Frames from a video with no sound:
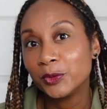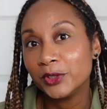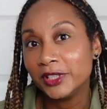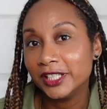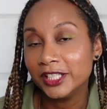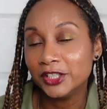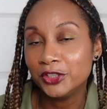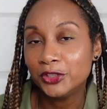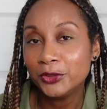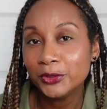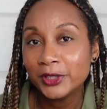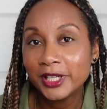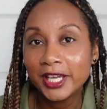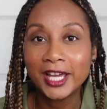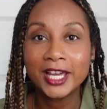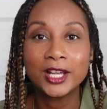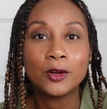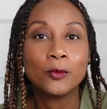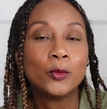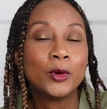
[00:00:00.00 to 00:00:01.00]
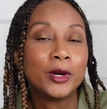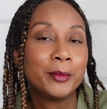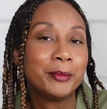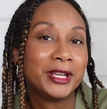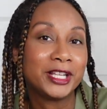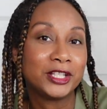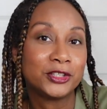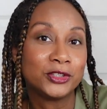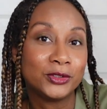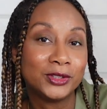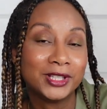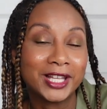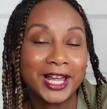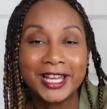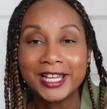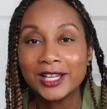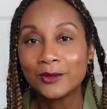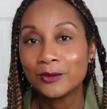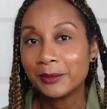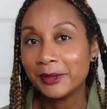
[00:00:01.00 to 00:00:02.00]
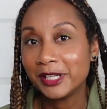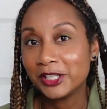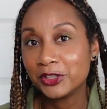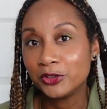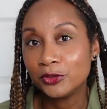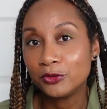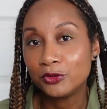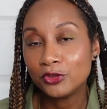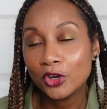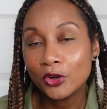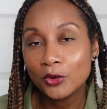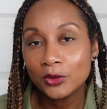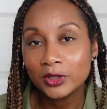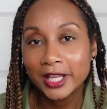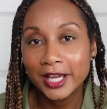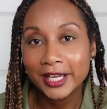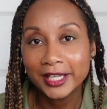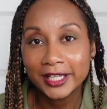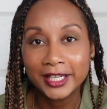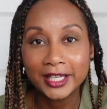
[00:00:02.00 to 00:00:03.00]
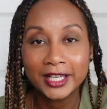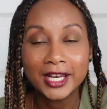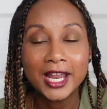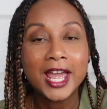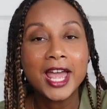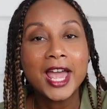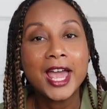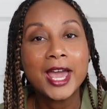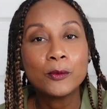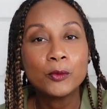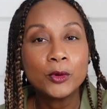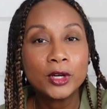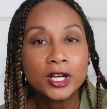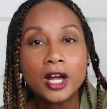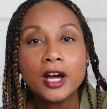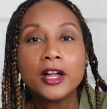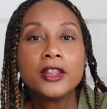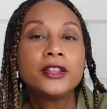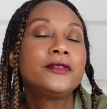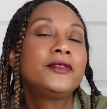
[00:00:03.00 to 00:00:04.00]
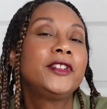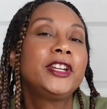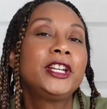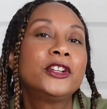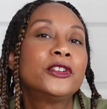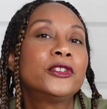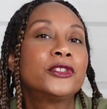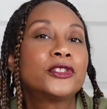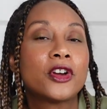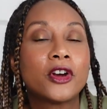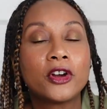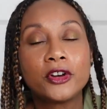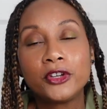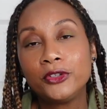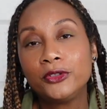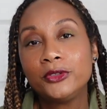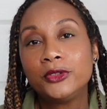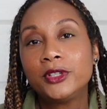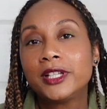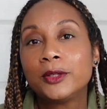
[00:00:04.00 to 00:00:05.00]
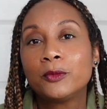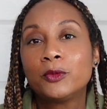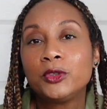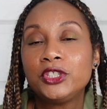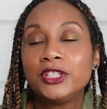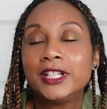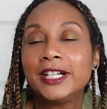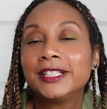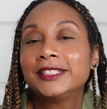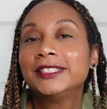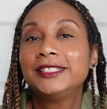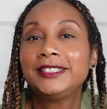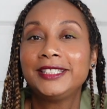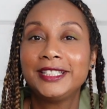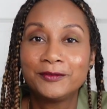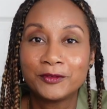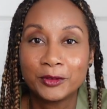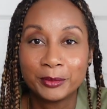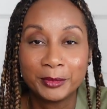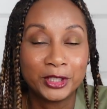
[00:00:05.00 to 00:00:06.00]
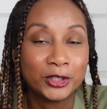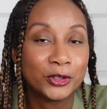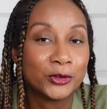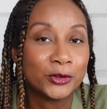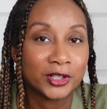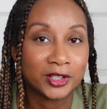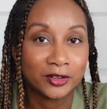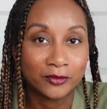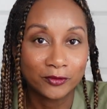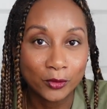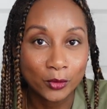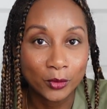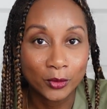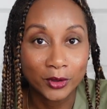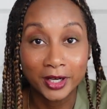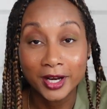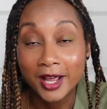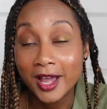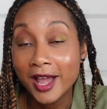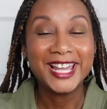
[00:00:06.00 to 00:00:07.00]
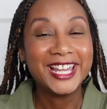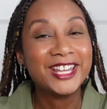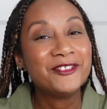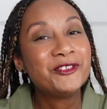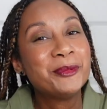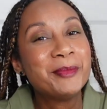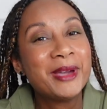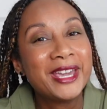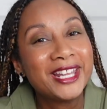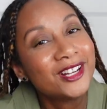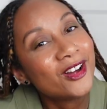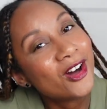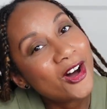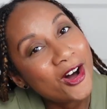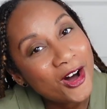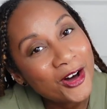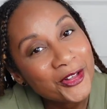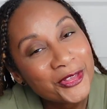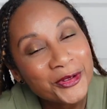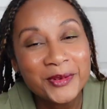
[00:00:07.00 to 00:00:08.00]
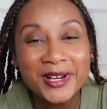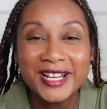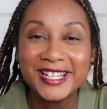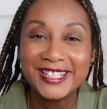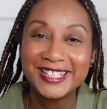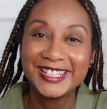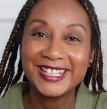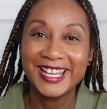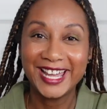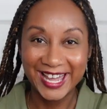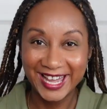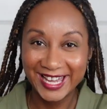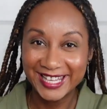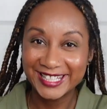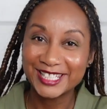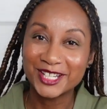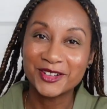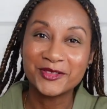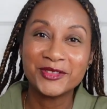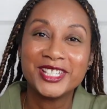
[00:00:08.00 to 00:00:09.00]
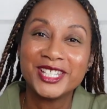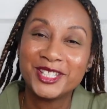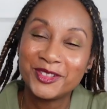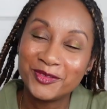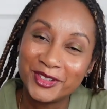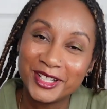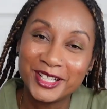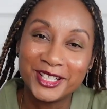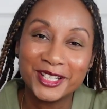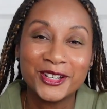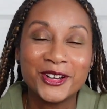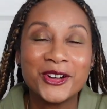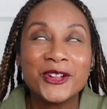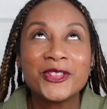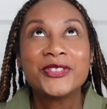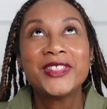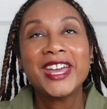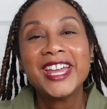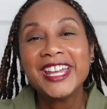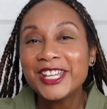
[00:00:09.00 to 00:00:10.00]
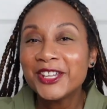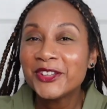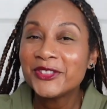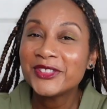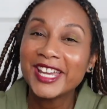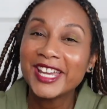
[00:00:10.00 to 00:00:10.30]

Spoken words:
one did you get? What makes you like it? What makes you don't like it? And what other videos would you like to see from me going forward? If you made it all the way to the end of this video, thank